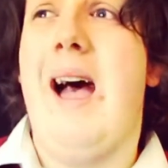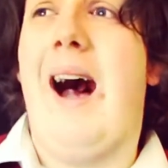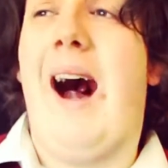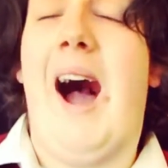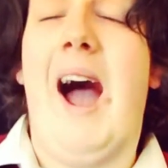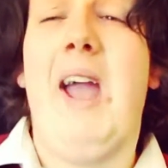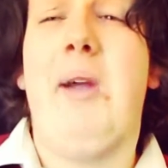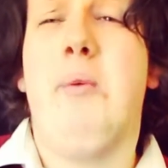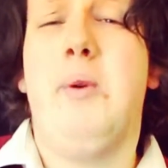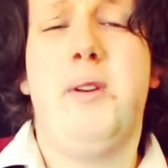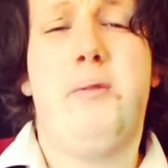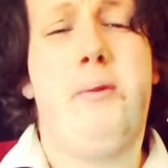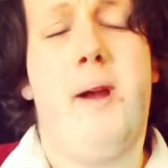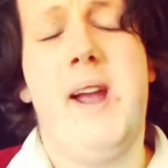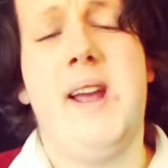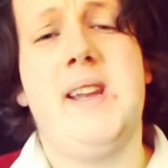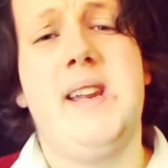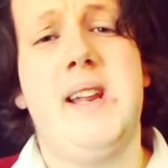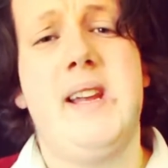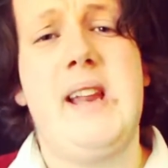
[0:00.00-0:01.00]
I would
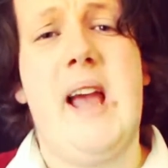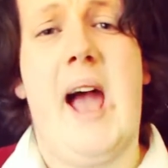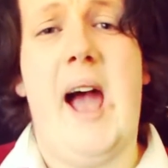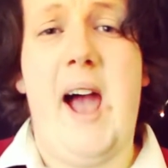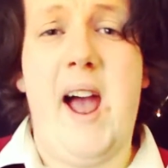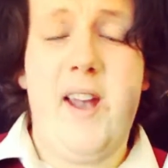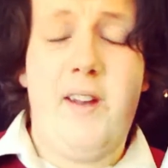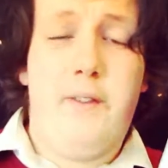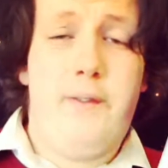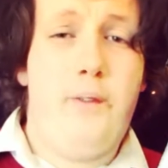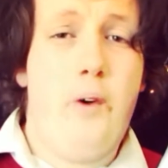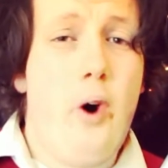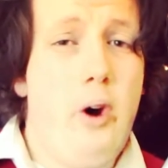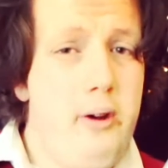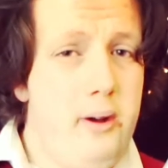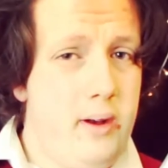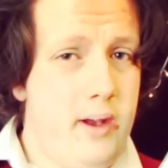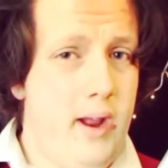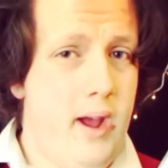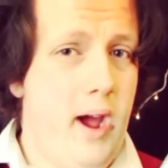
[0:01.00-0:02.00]
rate it at
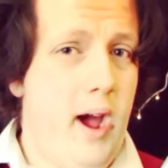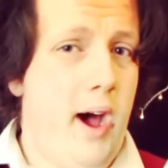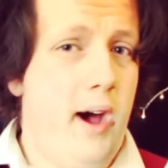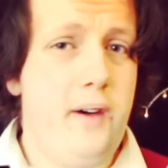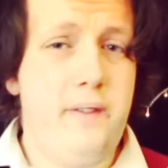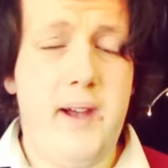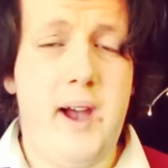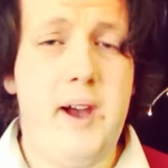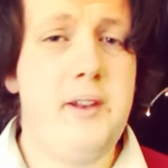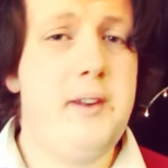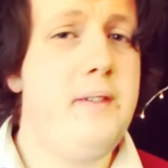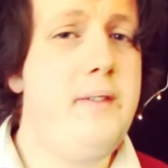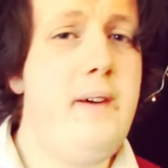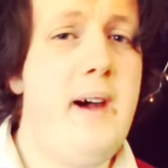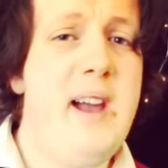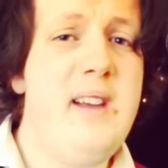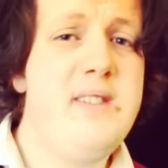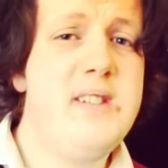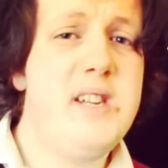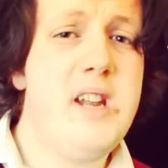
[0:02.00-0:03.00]
four and a half out of
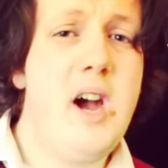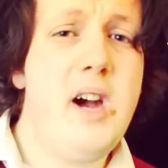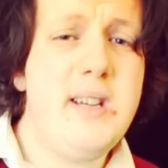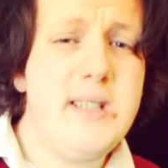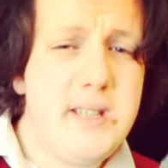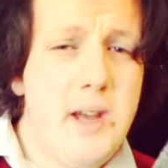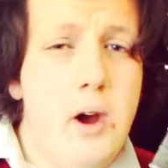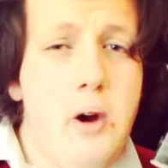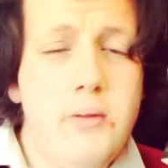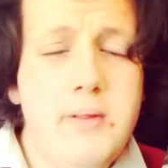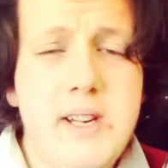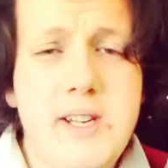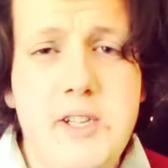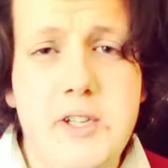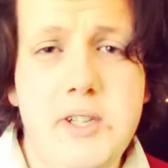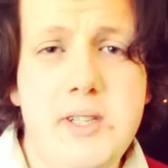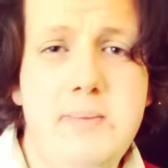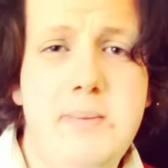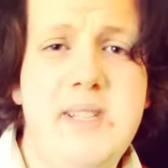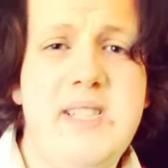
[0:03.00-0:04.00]
five stars, only
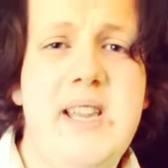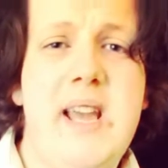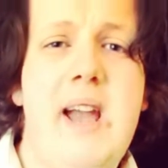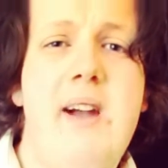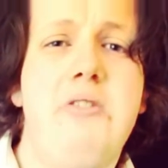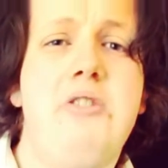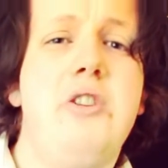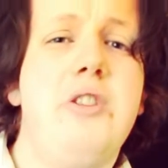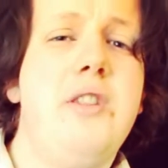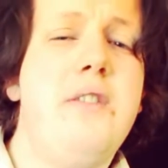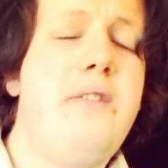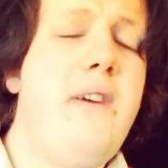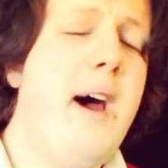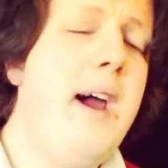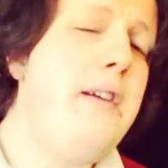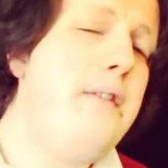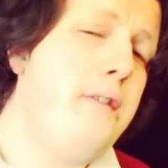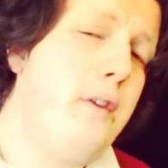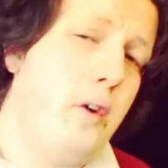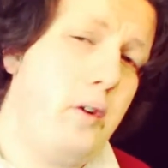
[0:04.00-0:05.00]
just missing out on the
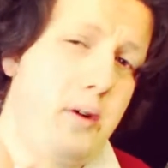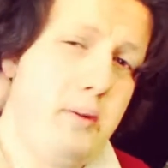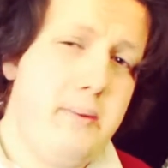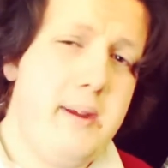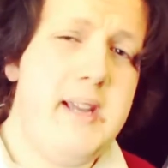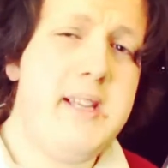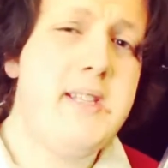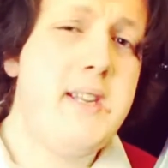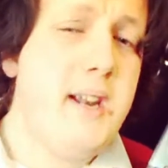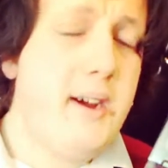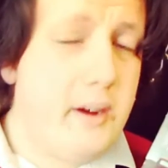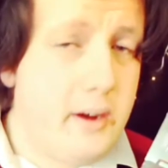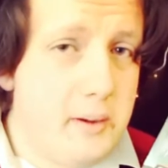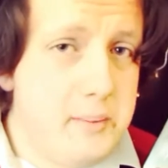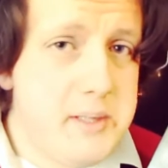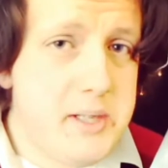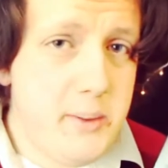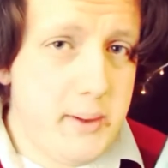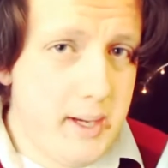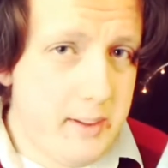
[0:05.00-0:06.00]
five for a reason I'll
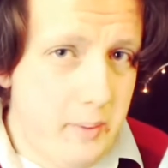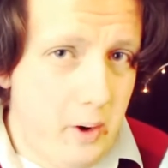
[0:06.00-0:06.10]
come to in a